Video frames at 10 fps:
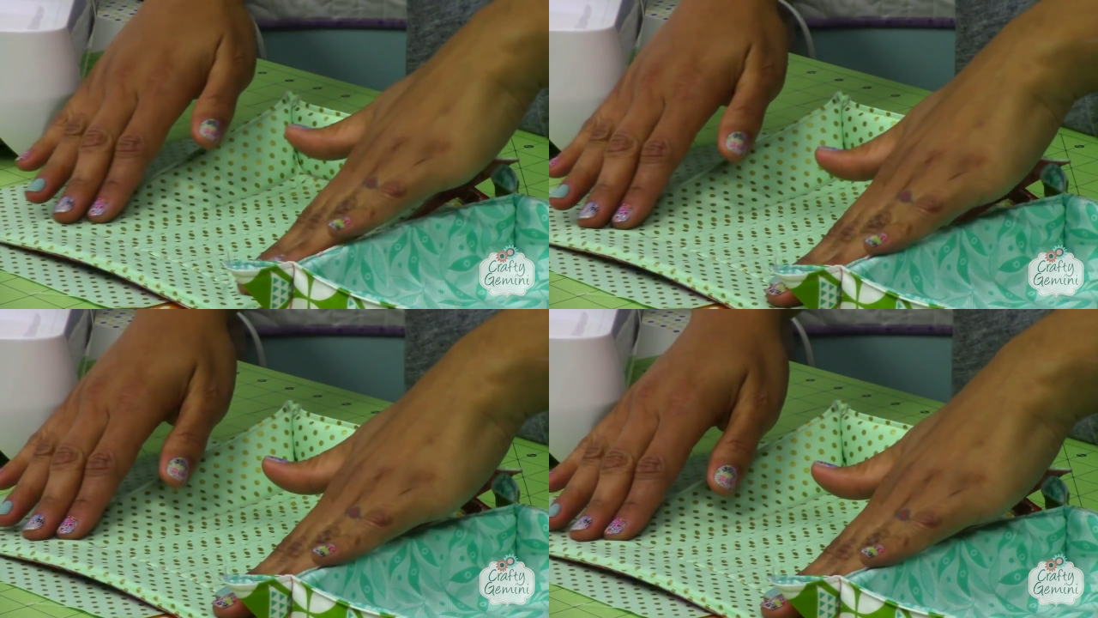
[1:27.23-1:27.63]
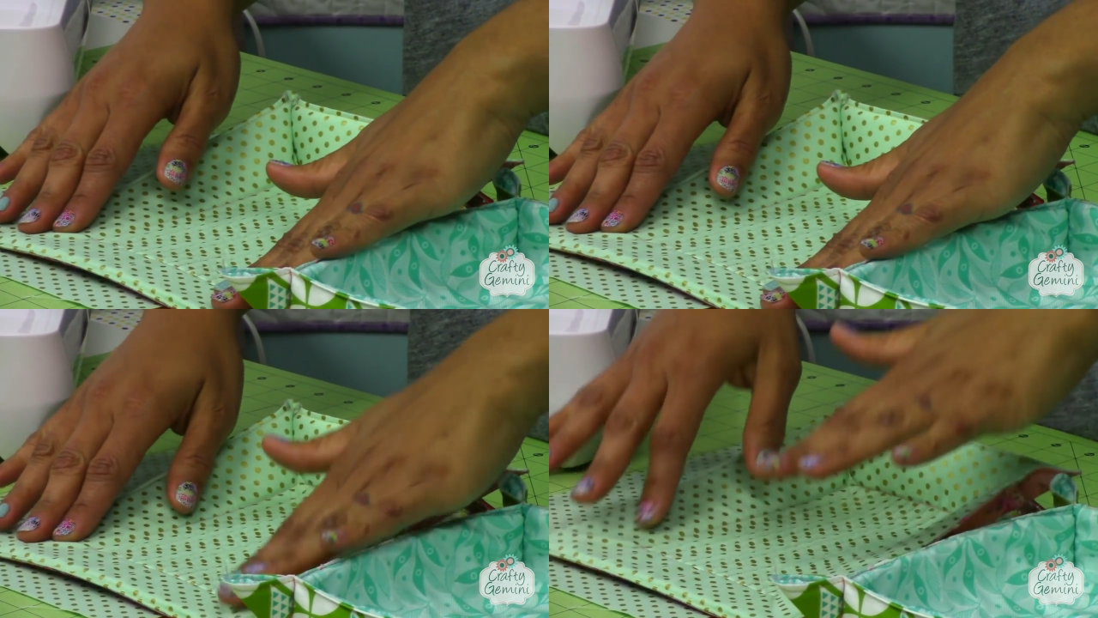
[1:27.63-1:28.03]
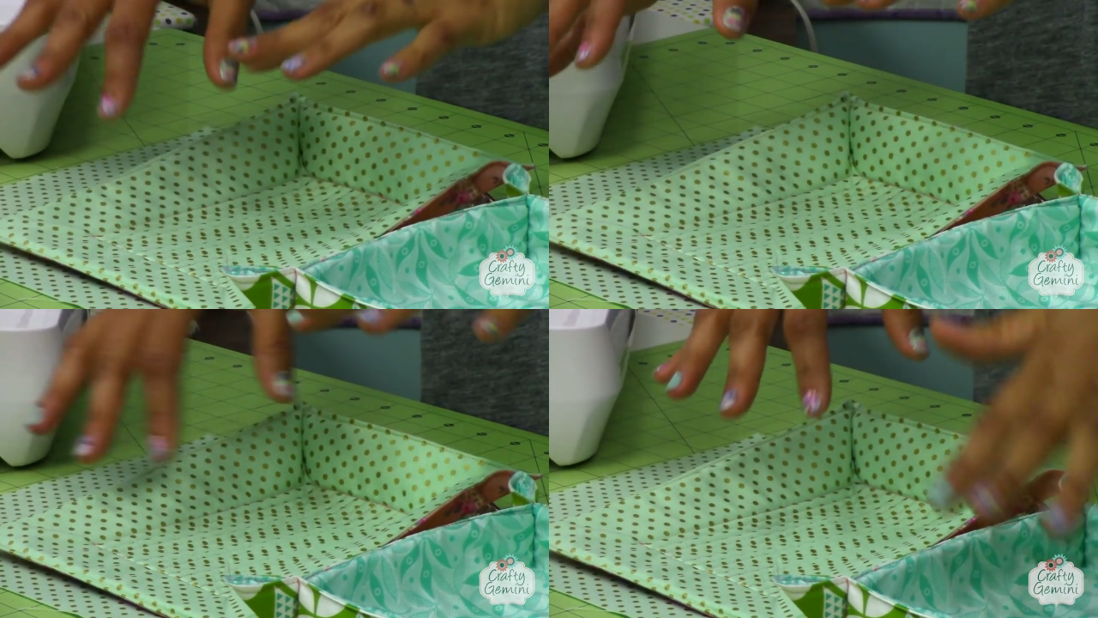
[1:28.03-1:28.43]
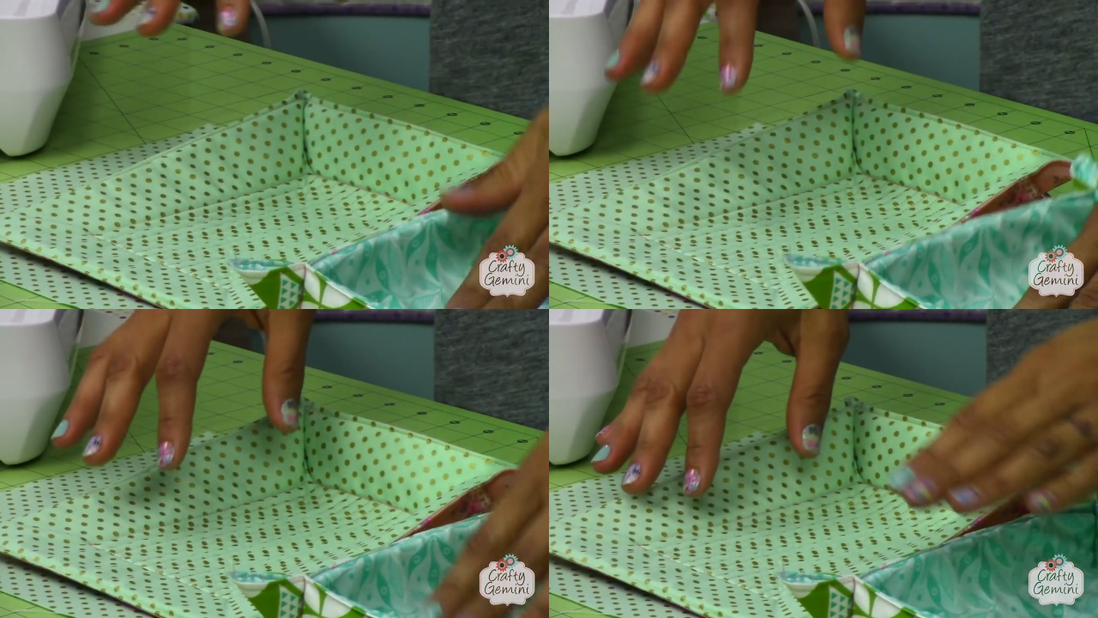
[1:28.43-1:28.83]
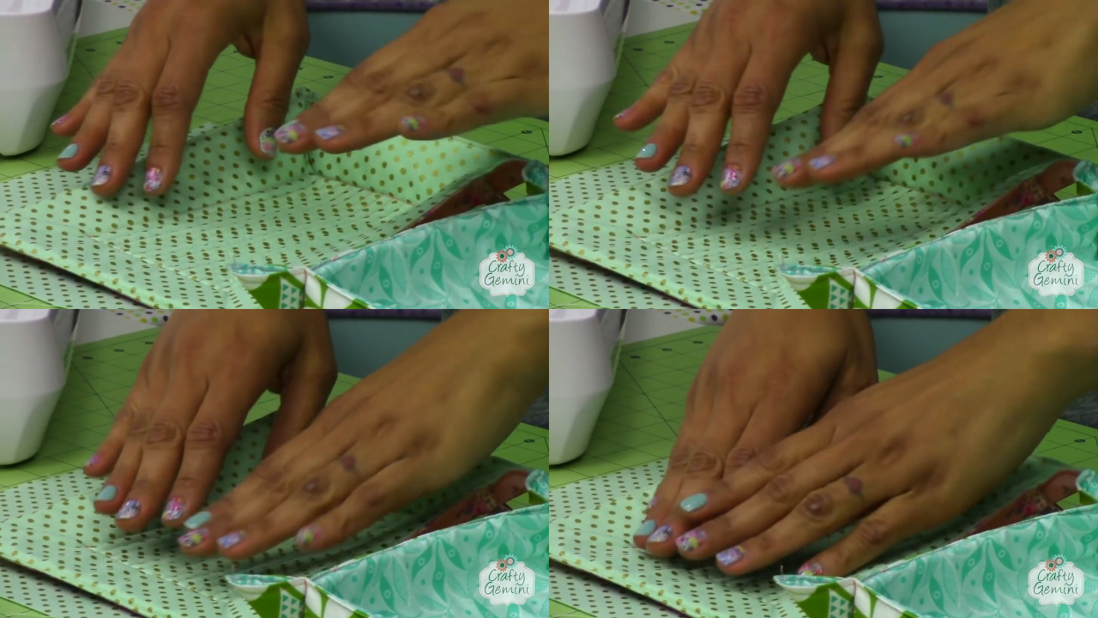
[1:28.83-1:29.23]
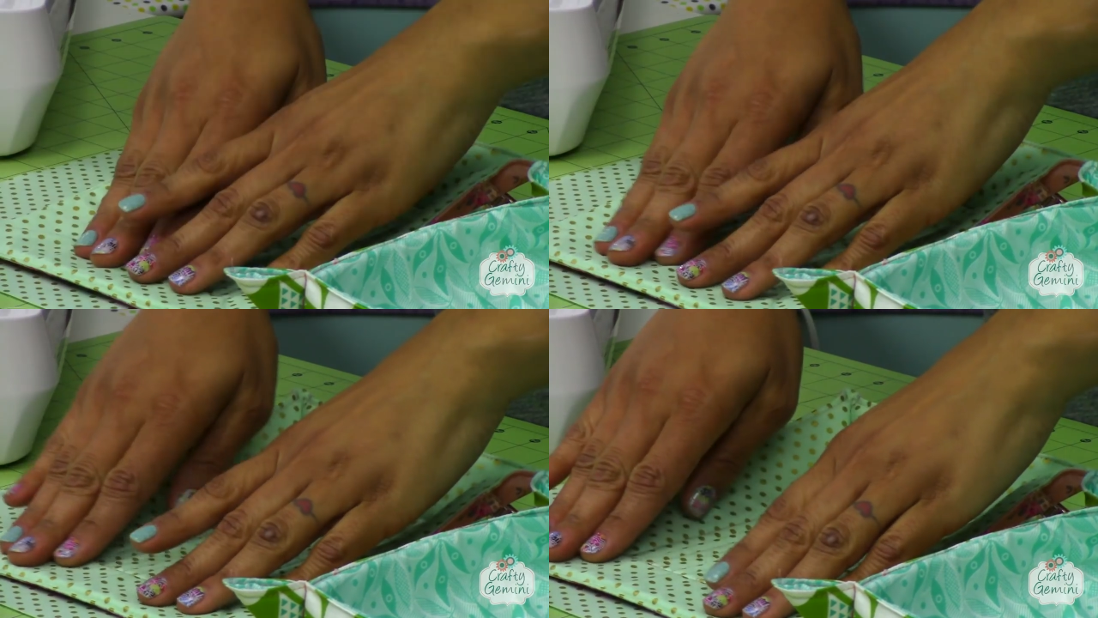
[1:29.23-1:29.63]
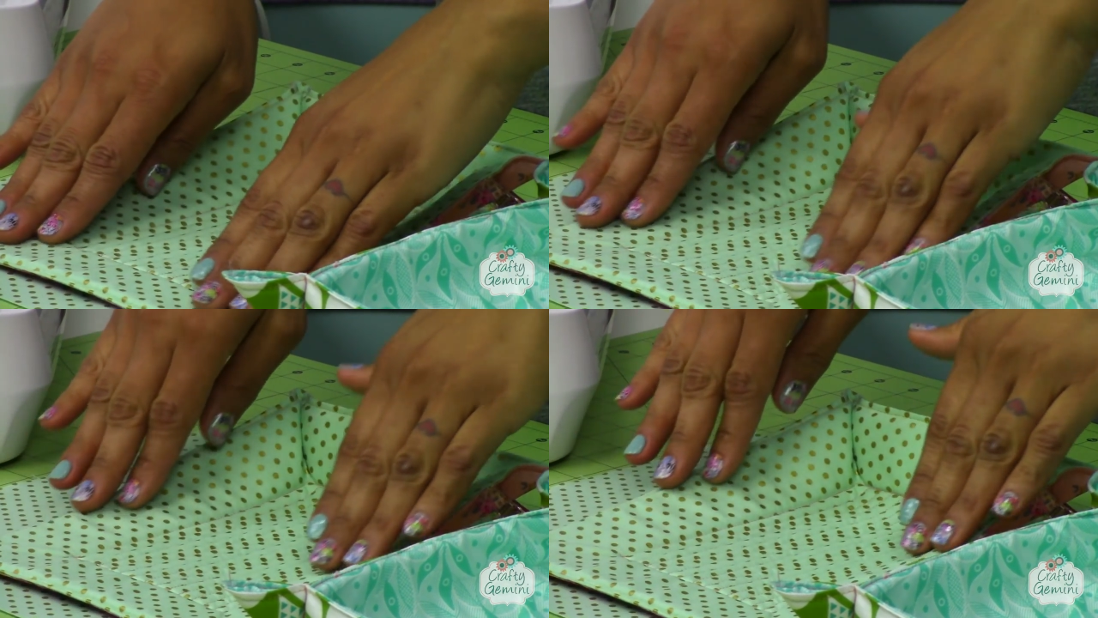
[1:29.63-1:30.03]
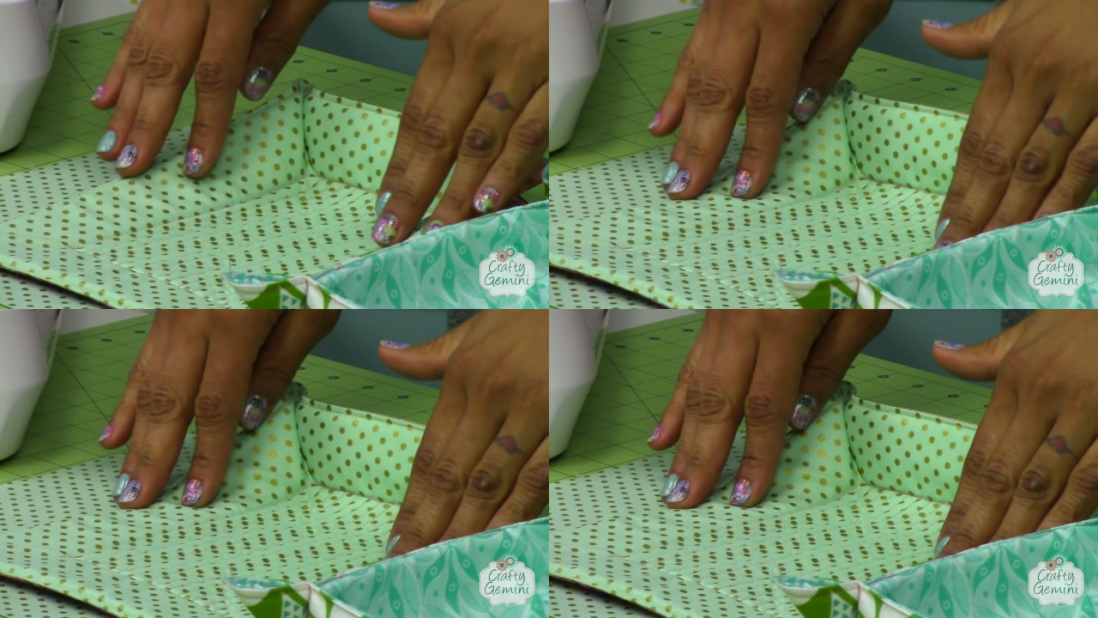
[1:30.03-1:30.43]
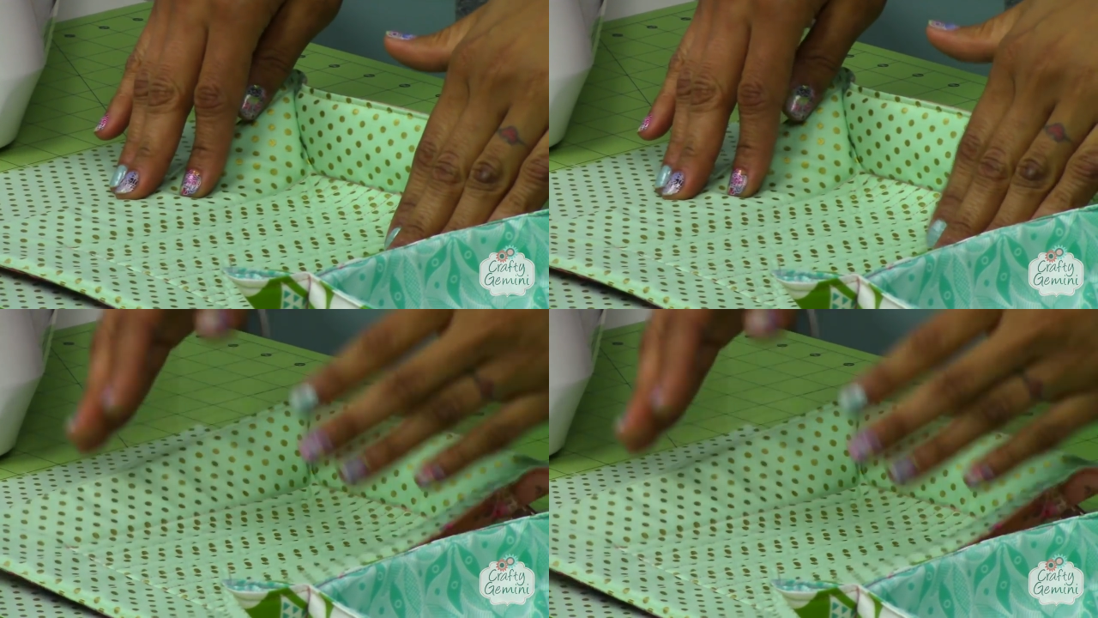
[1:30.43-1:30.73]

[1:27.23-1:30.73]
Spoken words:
No face is visible, so there are no lips to read.